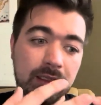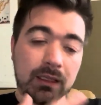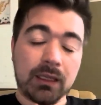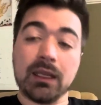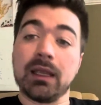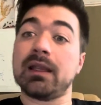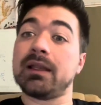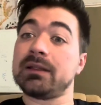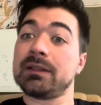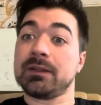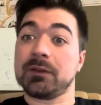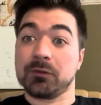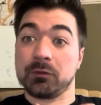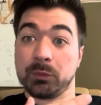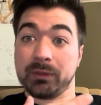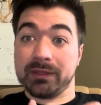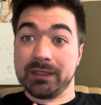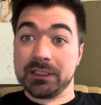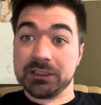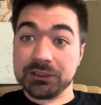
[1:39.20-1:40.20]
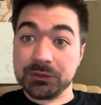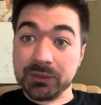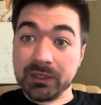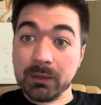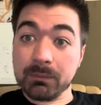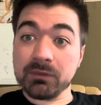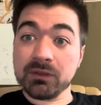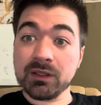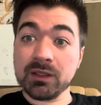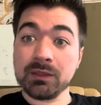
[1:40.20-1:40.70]
And here's when the issue
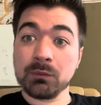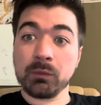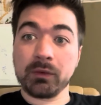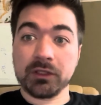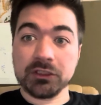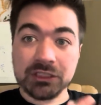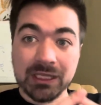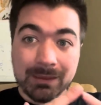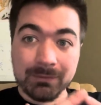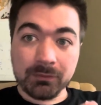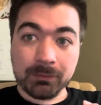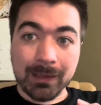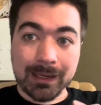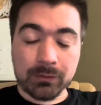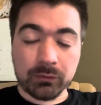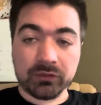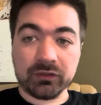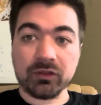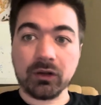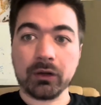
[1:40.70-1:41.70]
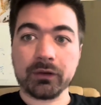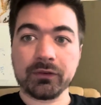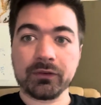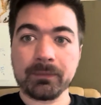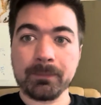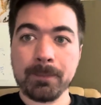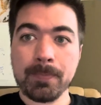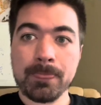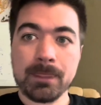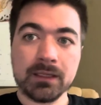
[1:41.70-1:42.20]
comes in and where the shame spiral starts
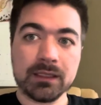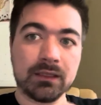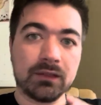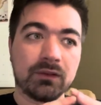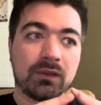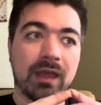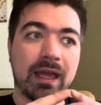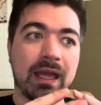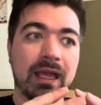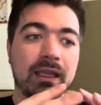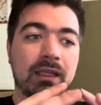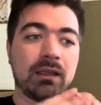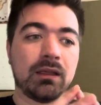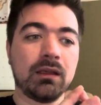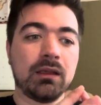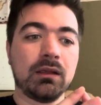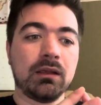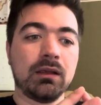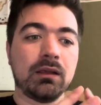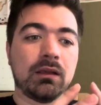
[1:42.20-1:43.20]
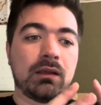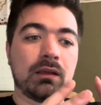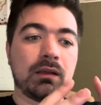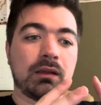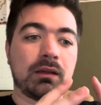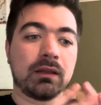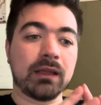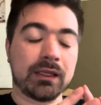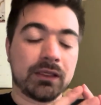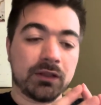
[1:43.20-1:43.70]
is that
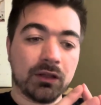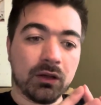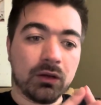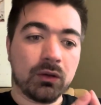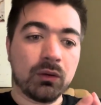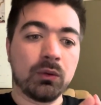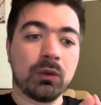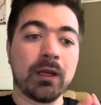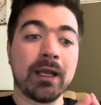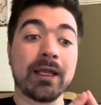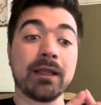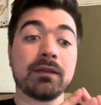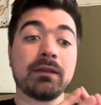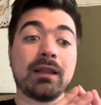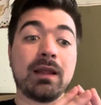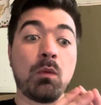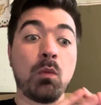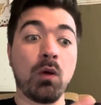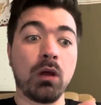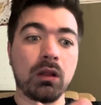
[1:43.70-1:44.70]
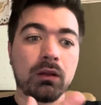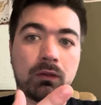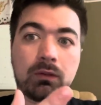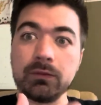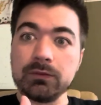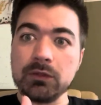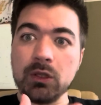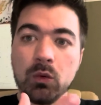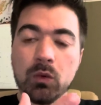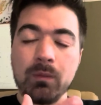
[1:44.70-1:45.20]
they go and they
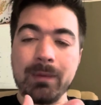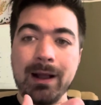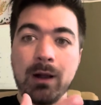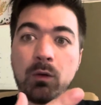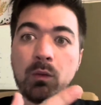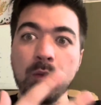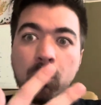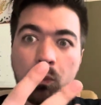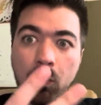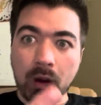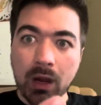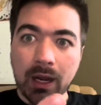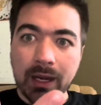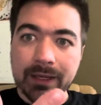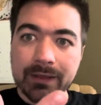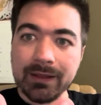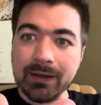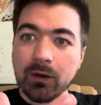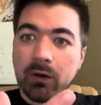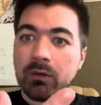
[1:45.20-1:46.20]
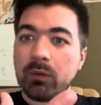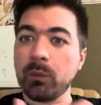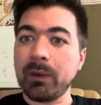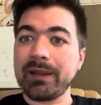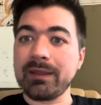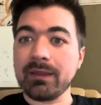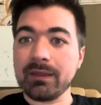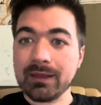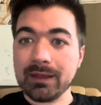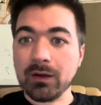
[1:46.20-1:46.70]
want to know about why they are the
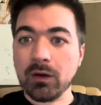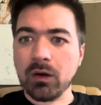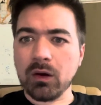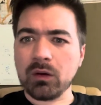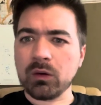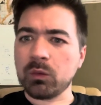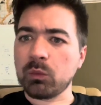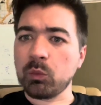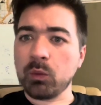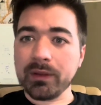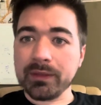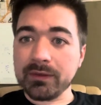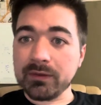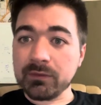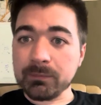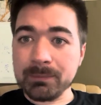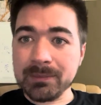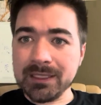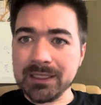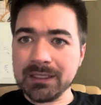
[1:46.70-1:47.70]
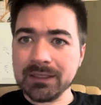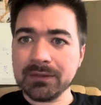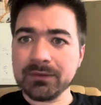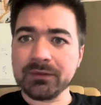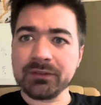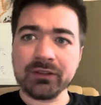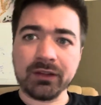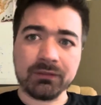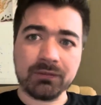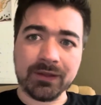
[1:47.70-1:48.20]
way that they are, or what this means,
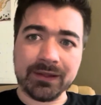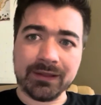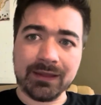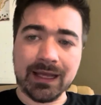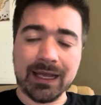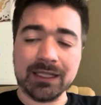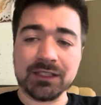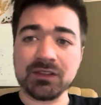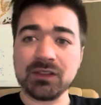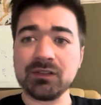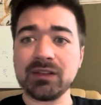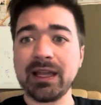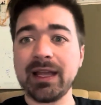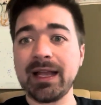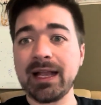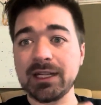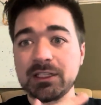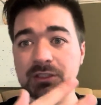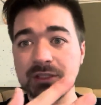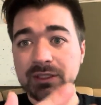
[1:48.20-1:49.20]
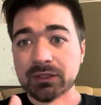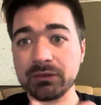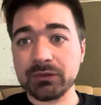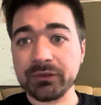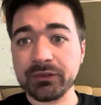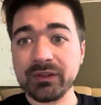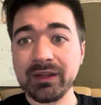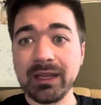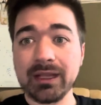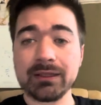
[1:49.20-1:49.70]
stuff like that, seek to actually
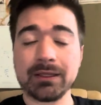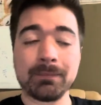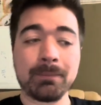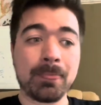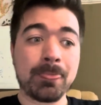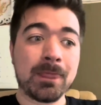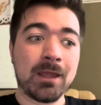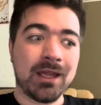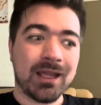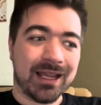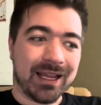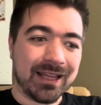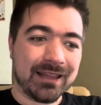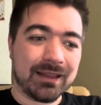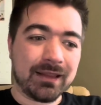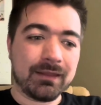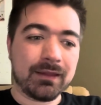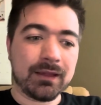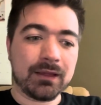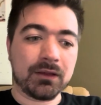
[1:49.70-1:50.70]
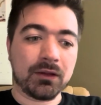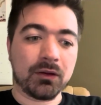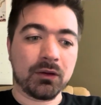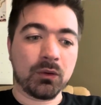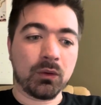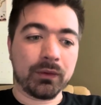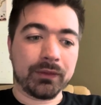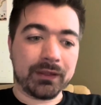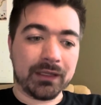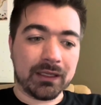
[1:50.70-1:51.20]
understand it. And then they
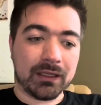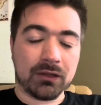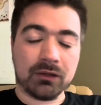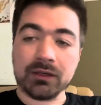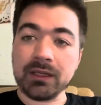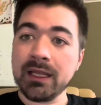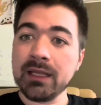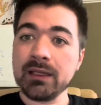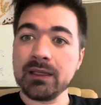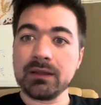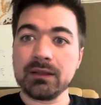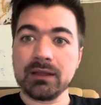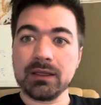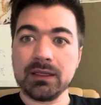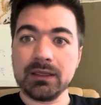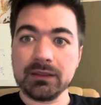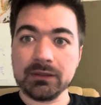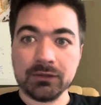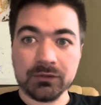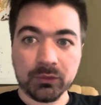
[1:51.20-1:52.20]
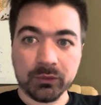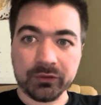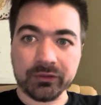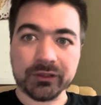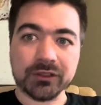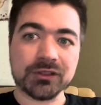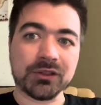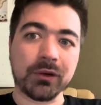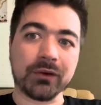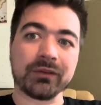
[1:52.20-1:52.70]
go on the internet and they Google
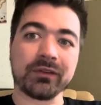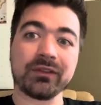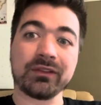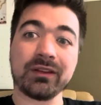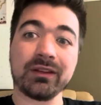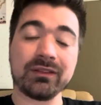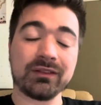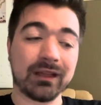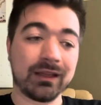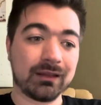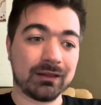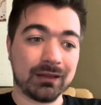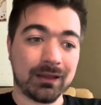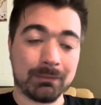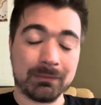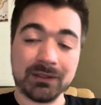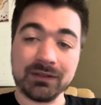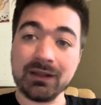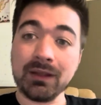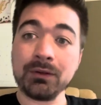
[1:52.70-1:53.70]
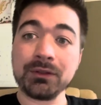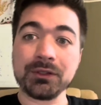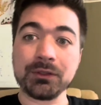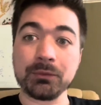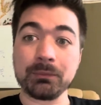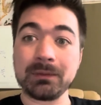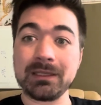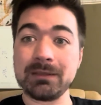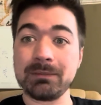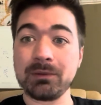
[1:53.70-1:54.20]
search narcissist. And let me tell you,
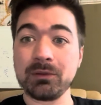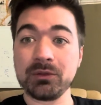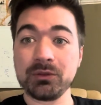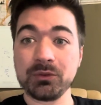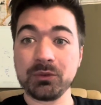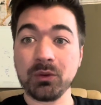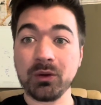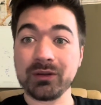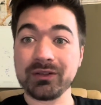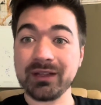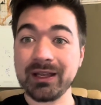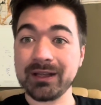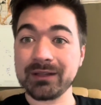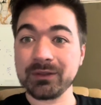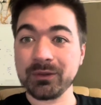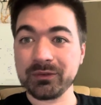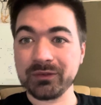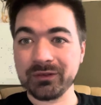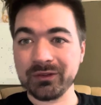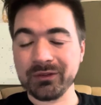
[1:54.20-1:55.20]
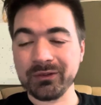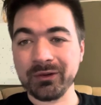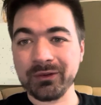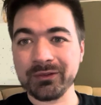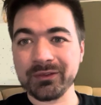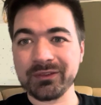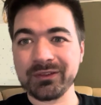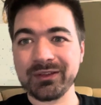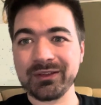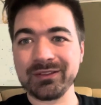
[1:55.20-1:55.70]
people who are diagnosed as a
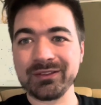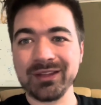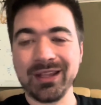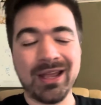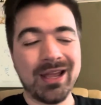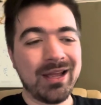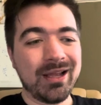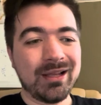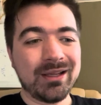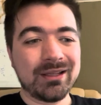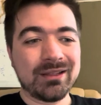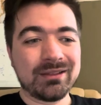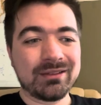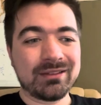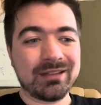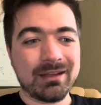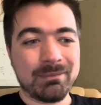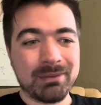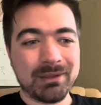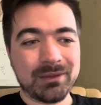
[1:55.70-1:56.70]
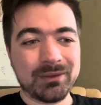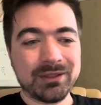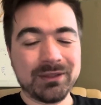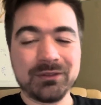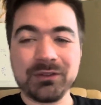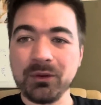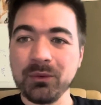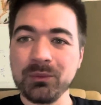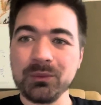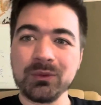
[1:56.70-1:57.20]
narcissist typically
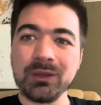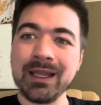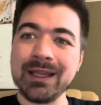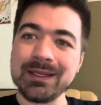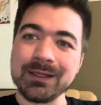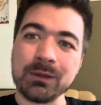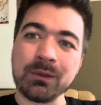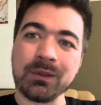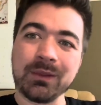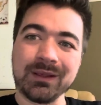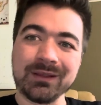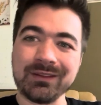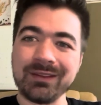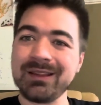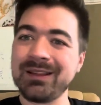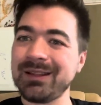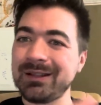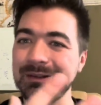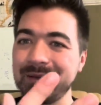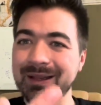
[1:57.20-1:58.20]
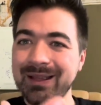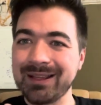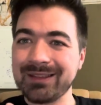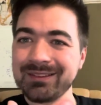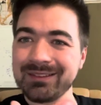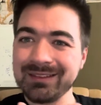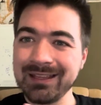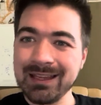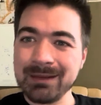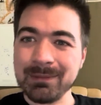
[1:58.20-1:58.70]
don't like the things that the internet has
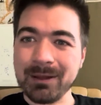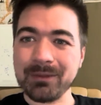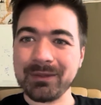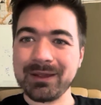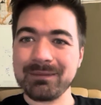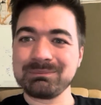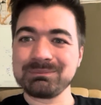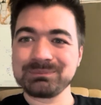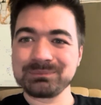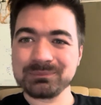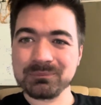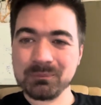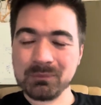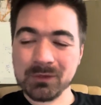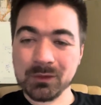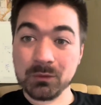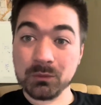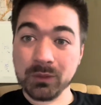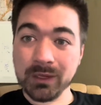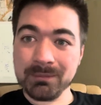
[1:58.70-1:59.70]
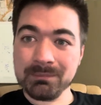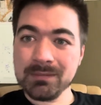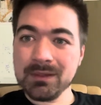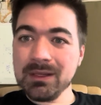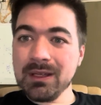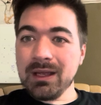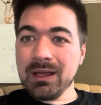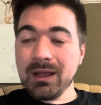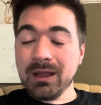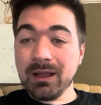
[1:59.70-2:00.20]
to say about them, right?
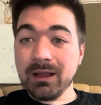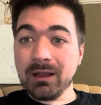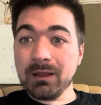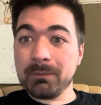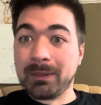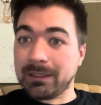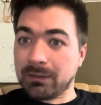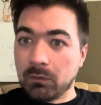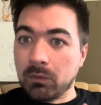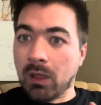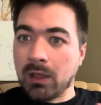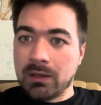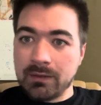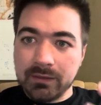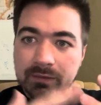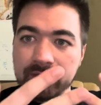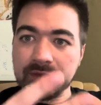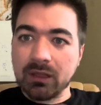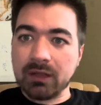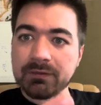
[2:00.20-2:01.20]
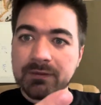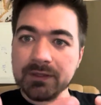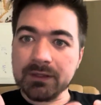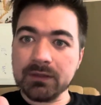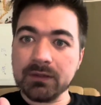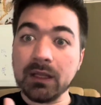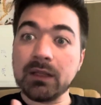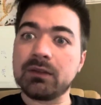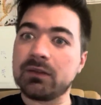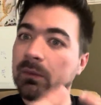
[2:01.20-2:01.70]
Um, and a lot of this stuff
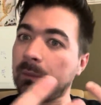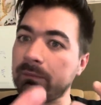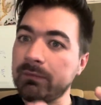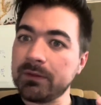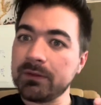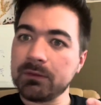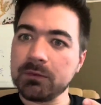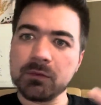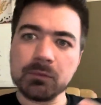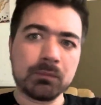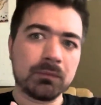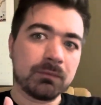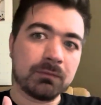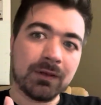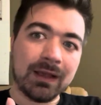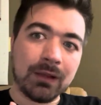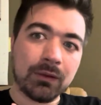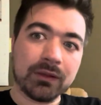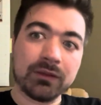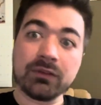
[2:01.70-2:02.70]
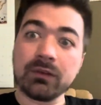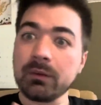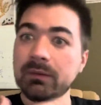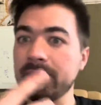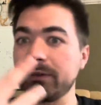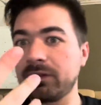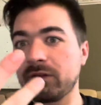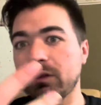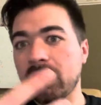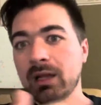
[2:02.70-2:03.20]
is, and some of it's valid, some of
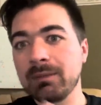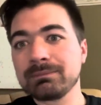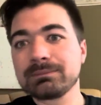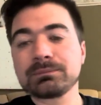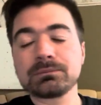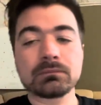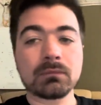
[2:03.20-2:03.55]
it's not.